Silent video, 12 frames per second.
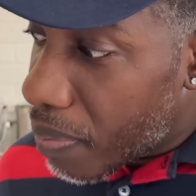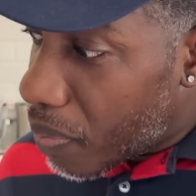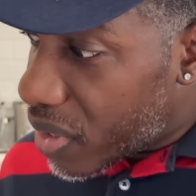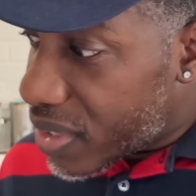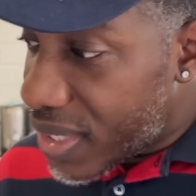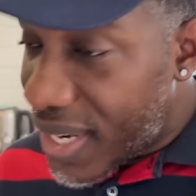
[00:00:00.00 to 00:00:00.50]

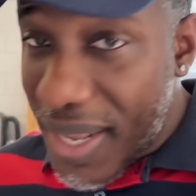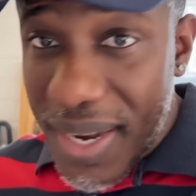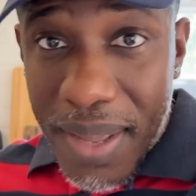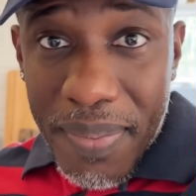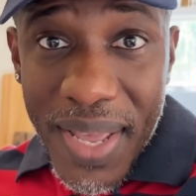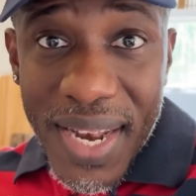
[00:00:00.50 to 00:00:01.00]
But they
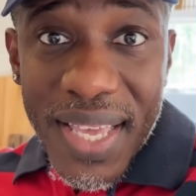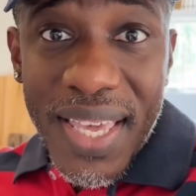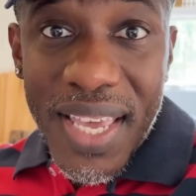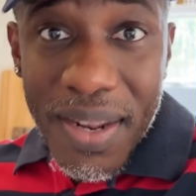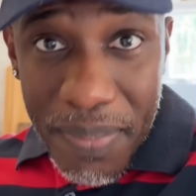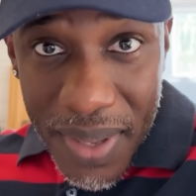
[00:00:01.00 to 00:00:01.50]

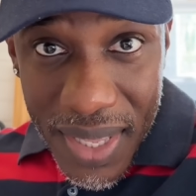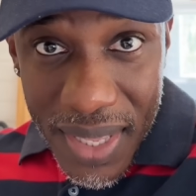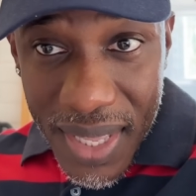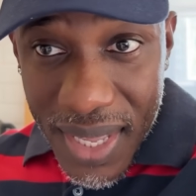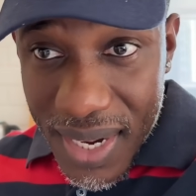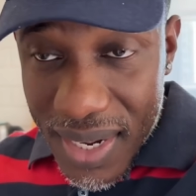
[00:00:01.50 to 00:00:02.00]
educate me,
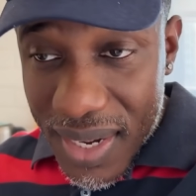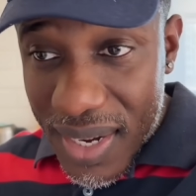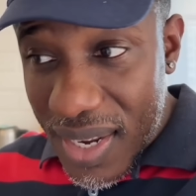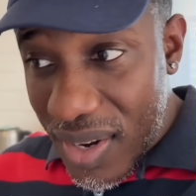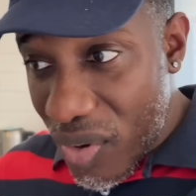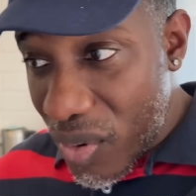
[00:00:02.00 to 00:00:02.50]
and
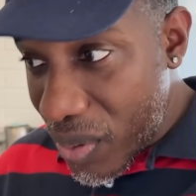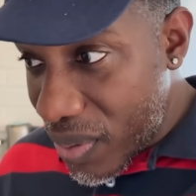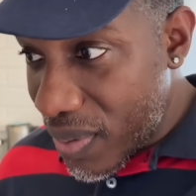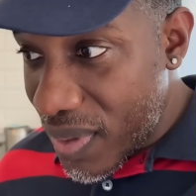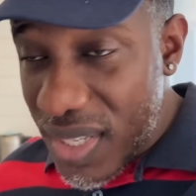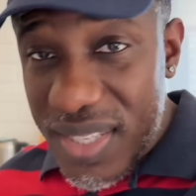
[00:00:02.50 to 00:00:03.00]

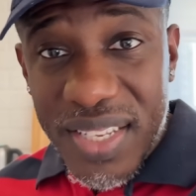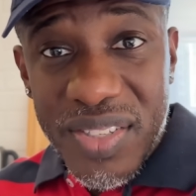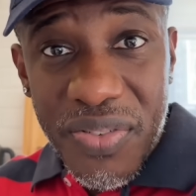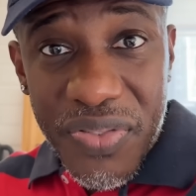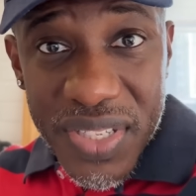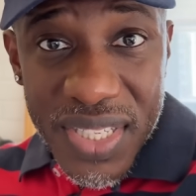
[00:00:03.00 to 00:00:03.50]
it's a
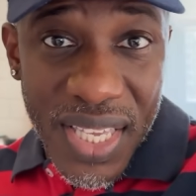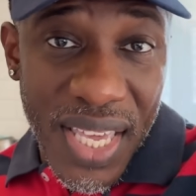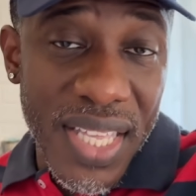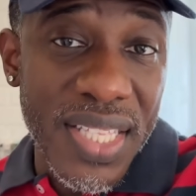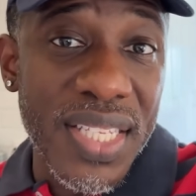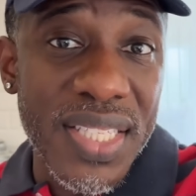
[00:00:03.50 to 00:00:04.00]

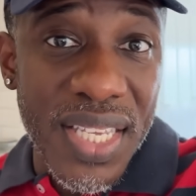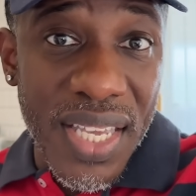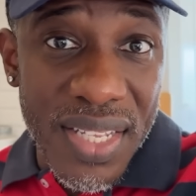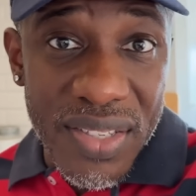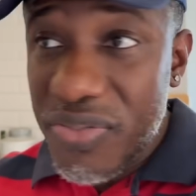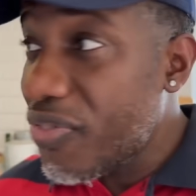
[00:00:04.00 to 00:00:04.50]
sophisticated thing.
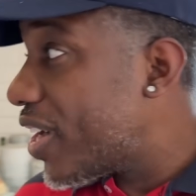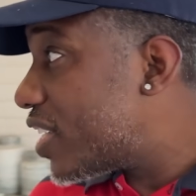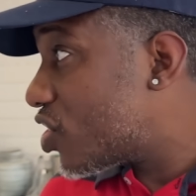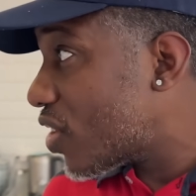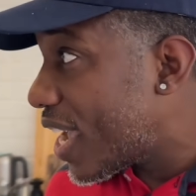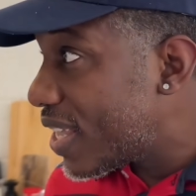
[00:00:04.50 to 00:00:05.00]
It's
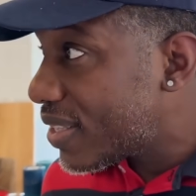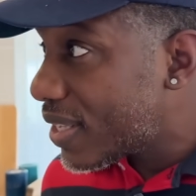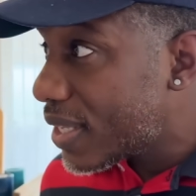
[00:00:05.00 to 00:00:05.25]
French, right?